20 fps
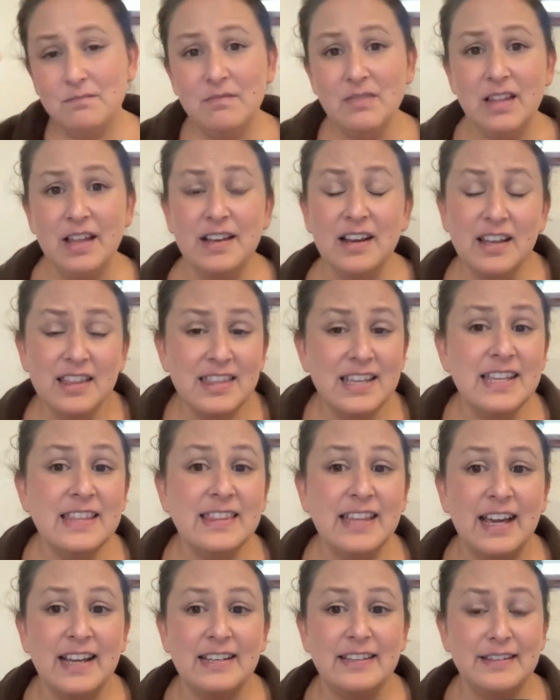And I think
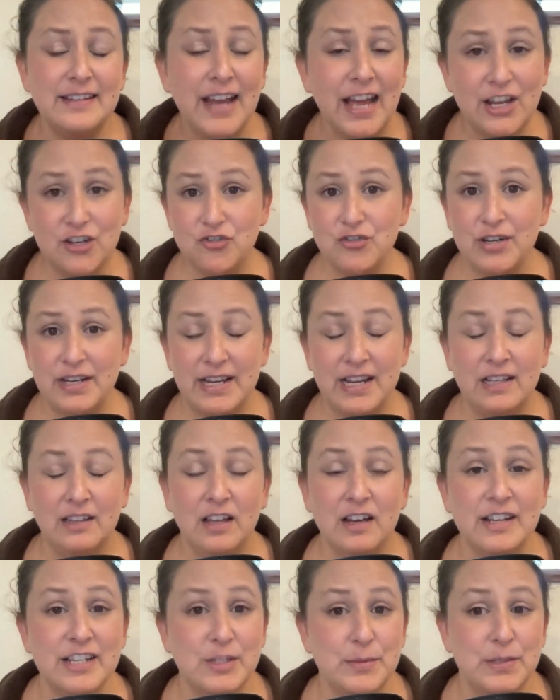that naturally
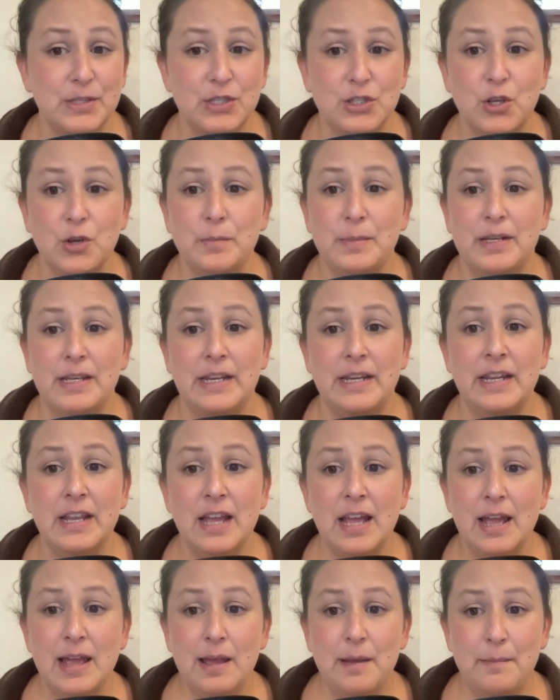aligns with so many
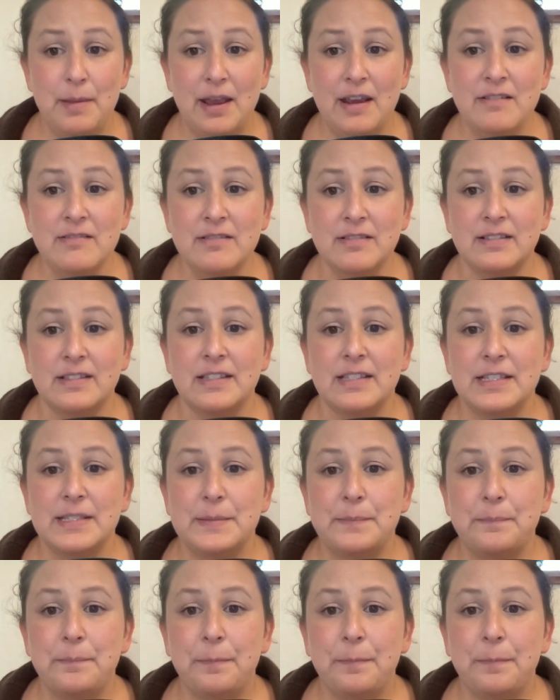parents.